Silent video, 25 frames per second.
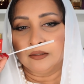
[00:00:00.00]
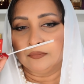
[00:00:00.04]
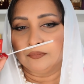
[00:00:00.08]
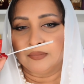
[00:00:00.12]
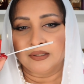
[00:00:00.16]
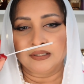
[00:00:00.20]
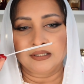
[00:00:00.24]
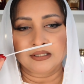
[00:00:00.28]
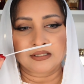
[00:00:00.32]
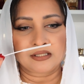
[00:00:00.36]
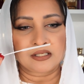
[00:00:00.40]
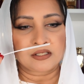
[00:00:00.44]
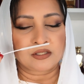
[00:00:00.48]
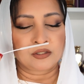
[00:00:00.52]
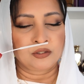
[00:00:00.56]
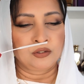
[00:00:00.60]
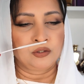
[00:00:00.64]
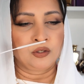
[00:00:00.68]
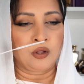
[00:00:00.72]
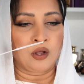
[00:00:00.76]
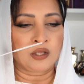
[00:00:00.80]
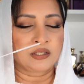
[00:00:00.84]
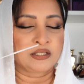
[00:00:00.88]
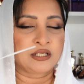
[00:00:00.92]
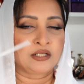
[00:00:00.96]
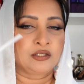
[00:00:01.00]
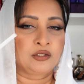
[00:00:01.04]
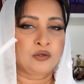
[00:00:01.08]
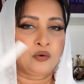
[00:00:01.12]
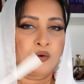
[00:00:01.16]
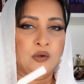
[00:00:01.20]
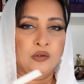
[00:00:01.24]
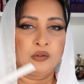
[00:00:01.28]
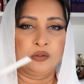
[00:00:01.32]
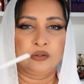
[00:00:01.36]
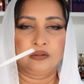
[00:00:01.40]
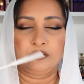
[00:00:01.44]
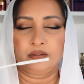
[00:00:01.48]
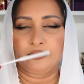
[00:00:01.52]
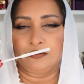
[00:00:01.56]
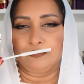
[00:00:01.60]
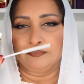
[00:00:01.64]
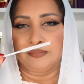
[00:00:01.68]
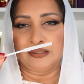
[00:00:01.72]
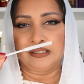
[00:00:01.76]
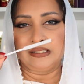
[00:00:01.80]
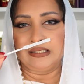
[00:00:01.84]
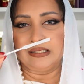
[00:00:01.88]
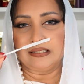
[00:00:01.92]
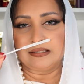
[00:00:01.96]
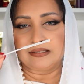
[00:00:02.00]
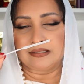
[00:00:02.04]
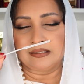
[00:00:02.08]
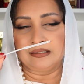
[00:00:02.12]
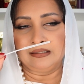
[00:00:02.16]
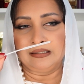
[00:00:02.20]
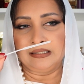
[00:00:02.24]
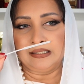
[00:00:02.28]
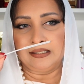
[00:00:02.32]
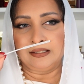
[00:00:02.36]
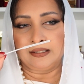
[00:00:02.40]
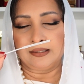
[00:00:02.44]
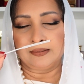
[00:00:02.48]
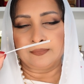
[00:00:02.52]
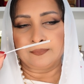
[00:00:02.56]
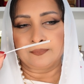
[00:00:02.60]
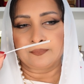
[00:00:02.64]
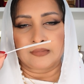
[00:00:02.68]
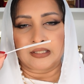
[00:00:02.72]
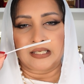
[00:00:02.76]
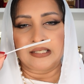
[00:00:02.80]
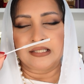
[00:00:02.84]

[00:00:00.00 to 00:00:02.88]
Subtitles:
but this is not at all Middle Eastern leaning.